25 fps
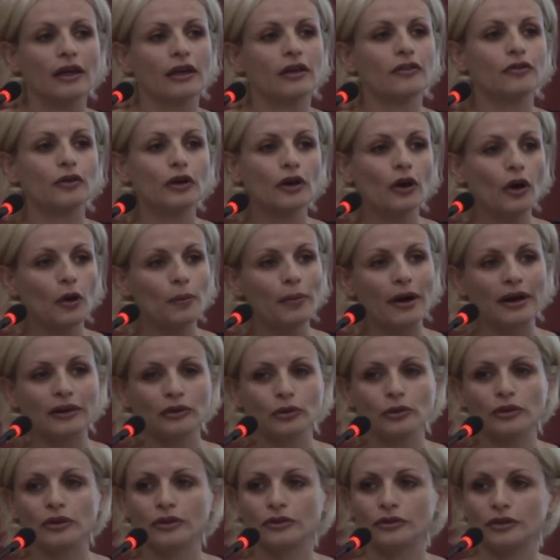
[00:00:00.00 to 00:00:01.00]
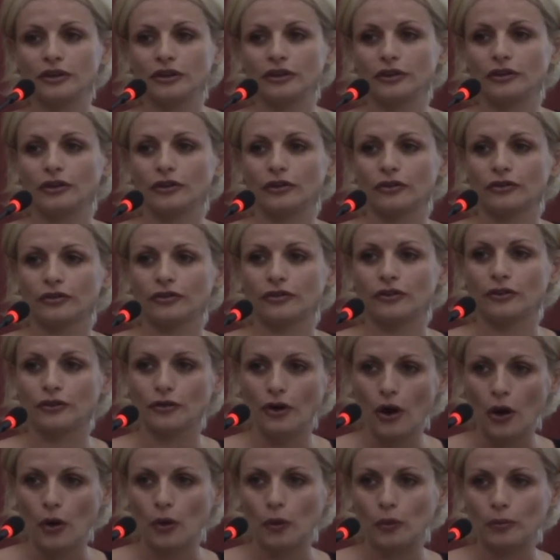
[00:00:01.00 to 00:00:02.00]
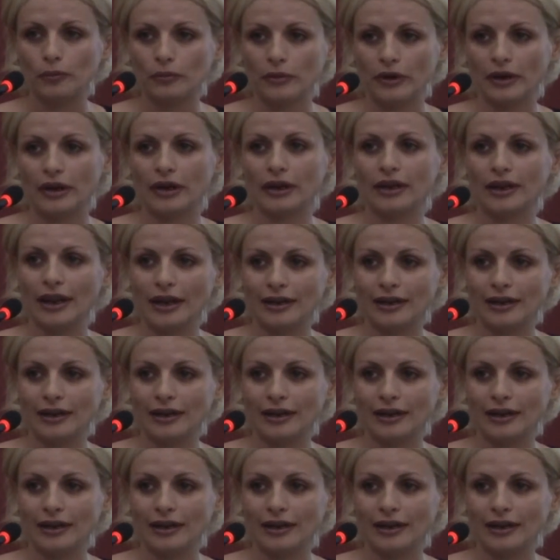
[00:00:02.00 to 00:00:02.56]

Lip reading: If we go back to the Treaty of Rome in